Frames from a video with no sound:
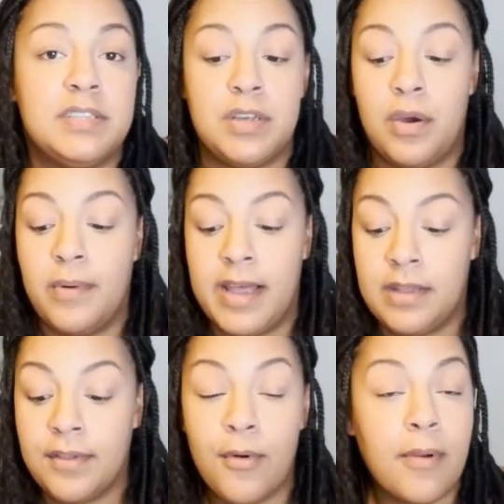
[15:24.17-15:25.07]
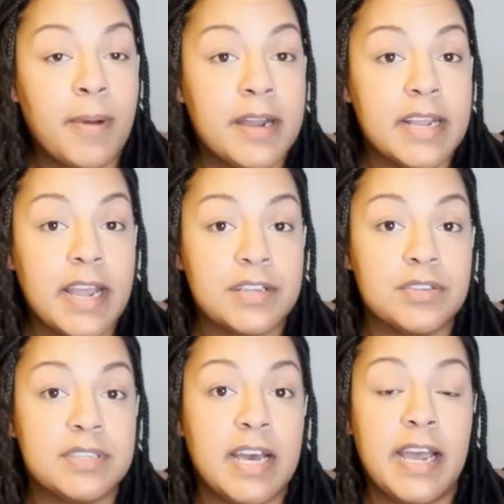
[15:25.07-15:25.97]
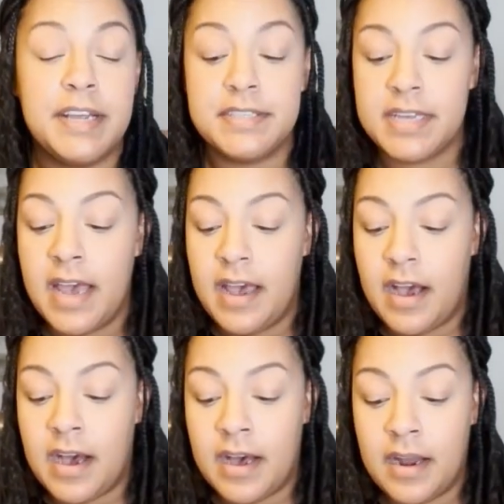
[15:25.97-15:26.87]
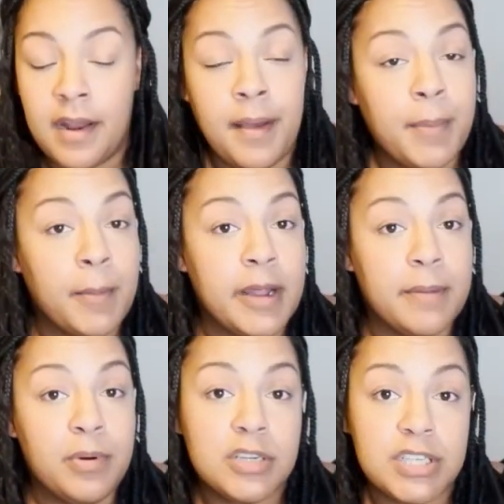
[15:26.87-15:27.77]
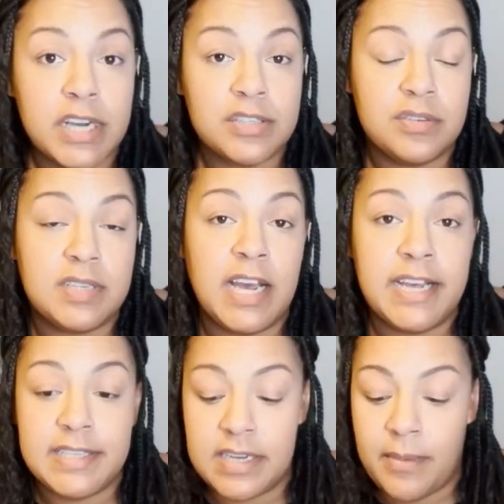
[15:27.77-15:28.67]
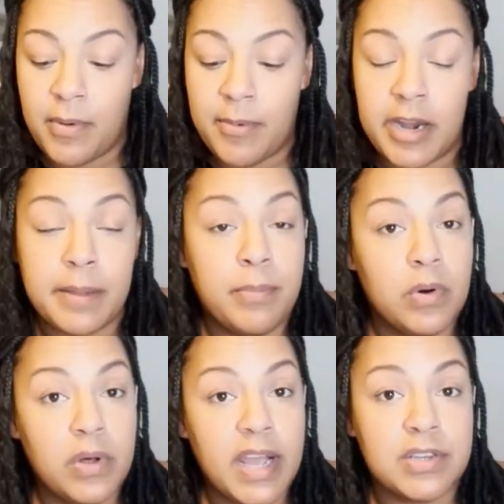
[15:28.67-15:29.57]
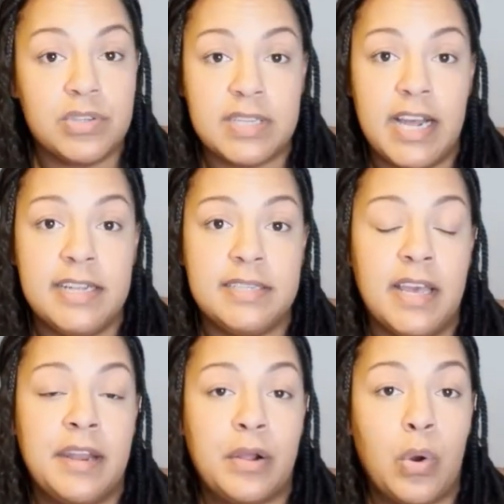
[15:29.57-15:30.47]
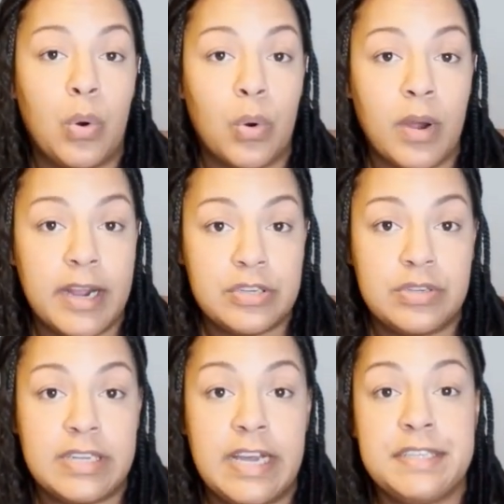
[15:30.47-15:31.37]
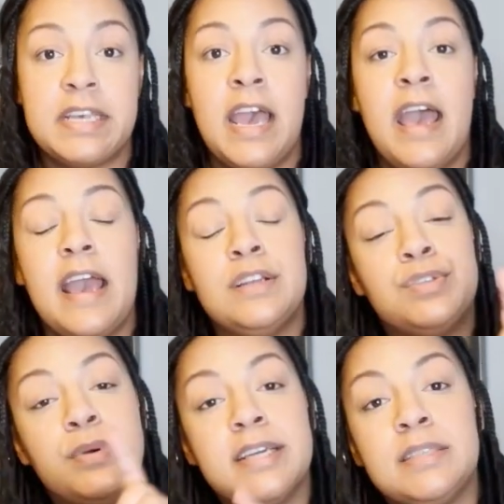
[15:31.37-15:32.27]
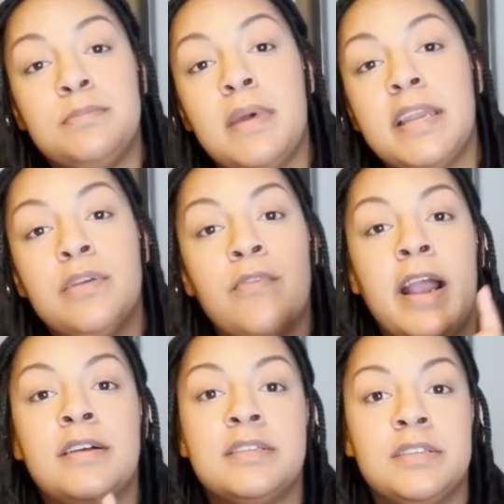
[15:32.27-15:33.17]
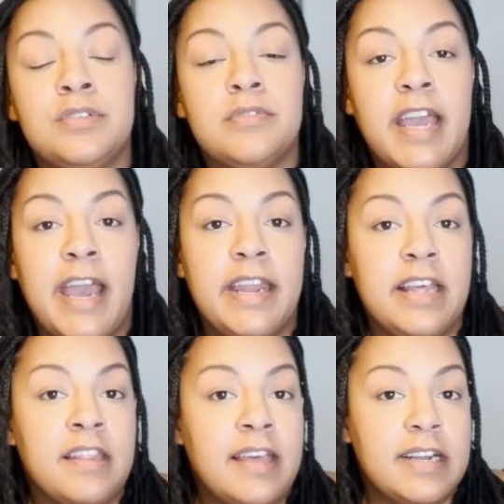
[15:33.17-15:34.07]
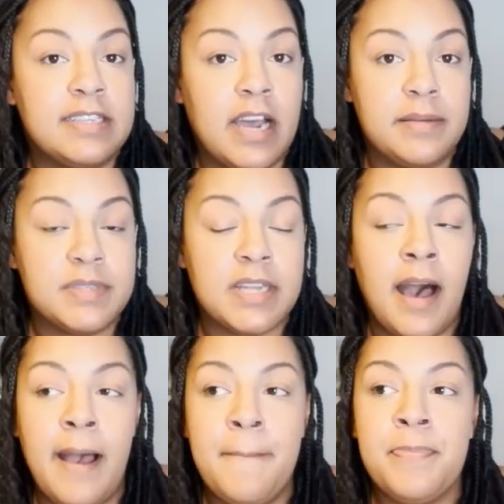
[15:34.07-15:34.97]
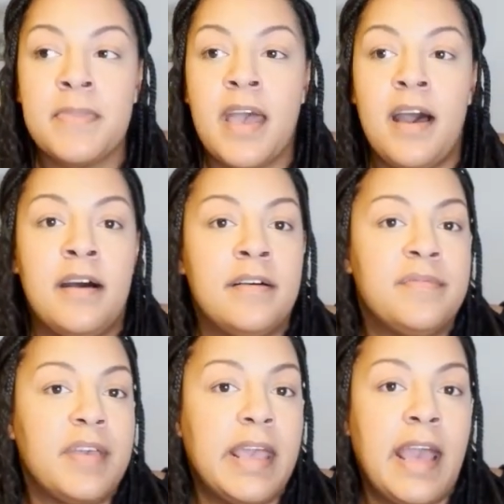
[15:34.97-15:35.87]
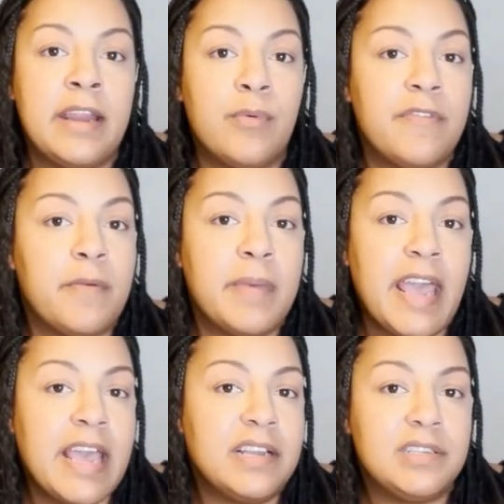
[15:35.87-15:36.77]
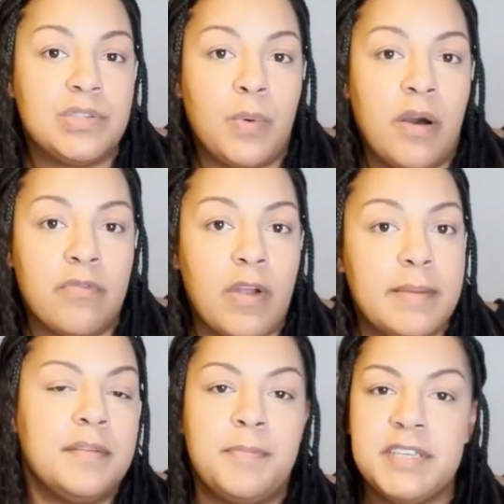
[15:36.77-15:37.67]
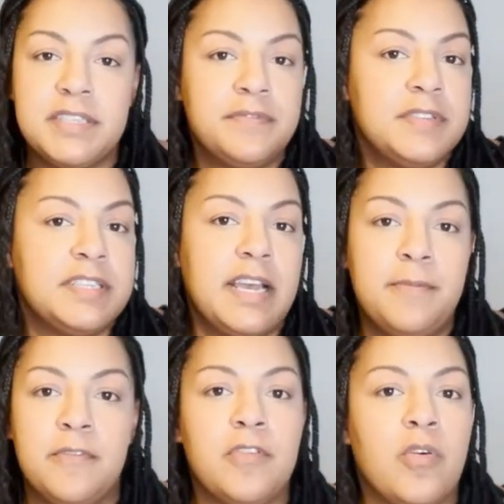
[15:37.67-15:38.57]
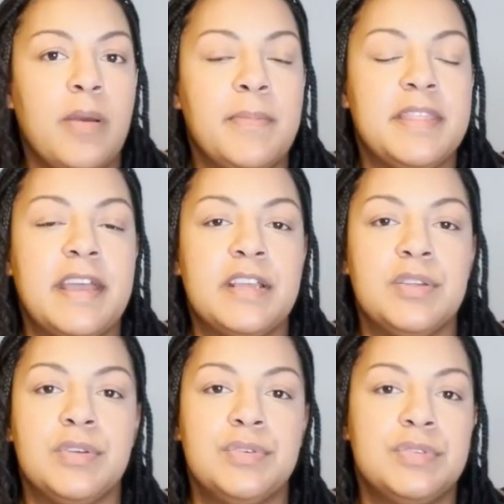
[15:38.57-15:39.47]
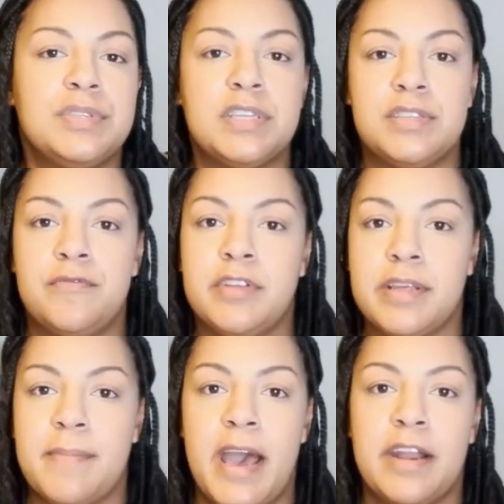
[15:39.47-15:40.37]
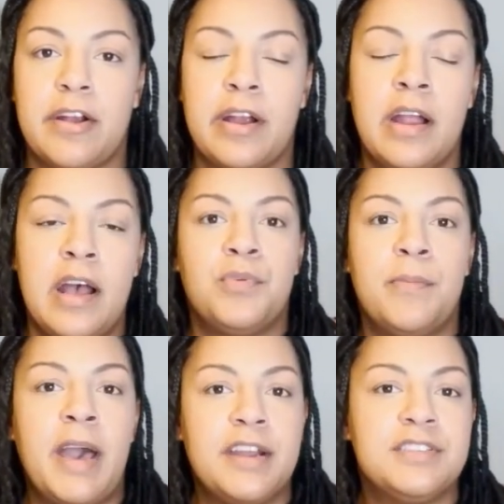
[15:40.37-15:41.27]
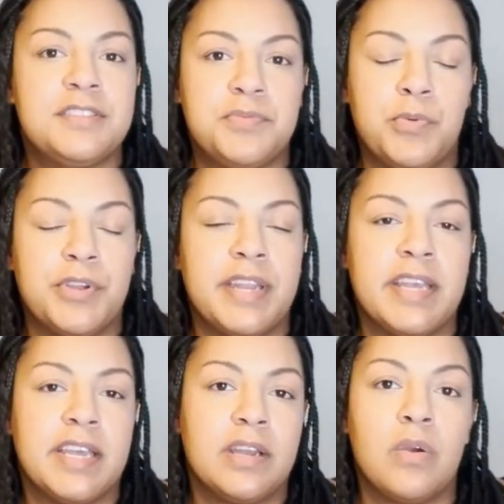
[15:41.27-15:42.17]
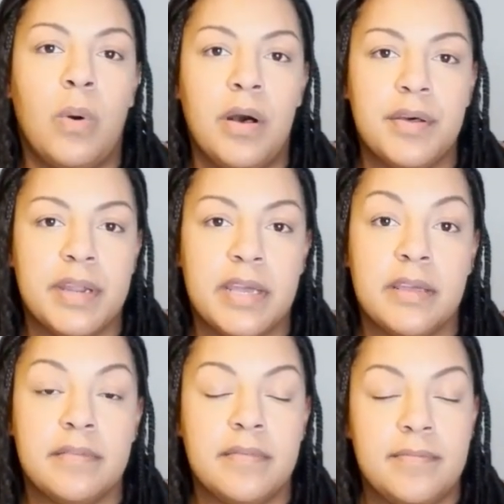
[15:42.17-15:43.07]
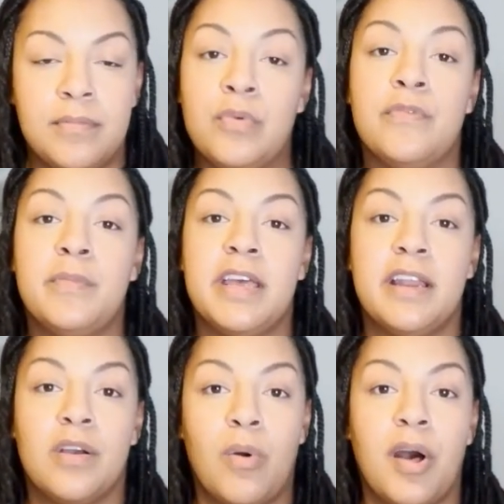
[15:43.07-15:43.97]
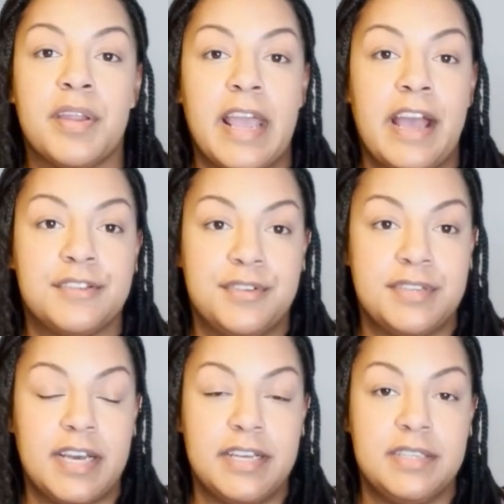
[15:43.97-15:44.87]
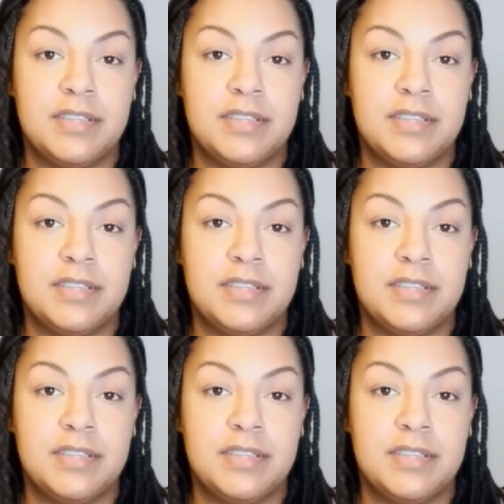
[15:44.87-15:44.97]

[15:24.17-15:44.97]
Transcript: So a lower body exercise, an upper body push exercise, an upper body pull exercise, and a core exercise. And doing as many rounds as you can in that time slot of anywhere from 8 to 12 reps. The type of equipment that you use doesn't really matter. What matters is we're getting in quality movement and quality exercise.